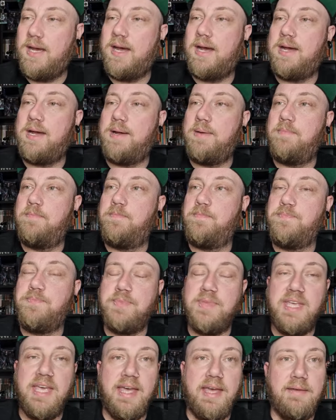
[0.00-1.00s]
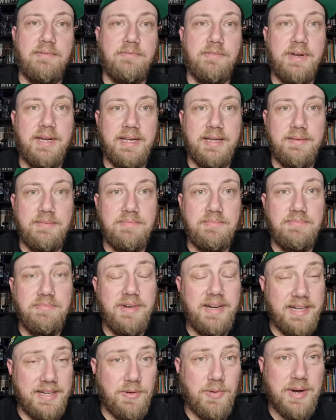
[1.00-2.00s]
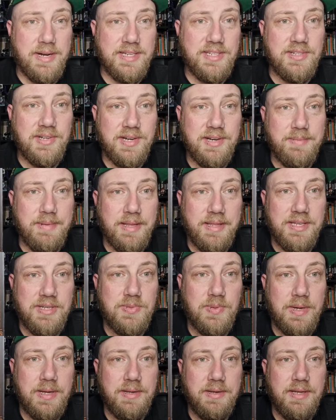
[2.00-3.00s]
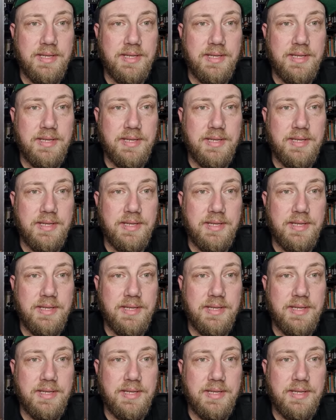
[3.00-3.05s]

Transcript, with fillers: Um, yeah, really, really quite excited about this one.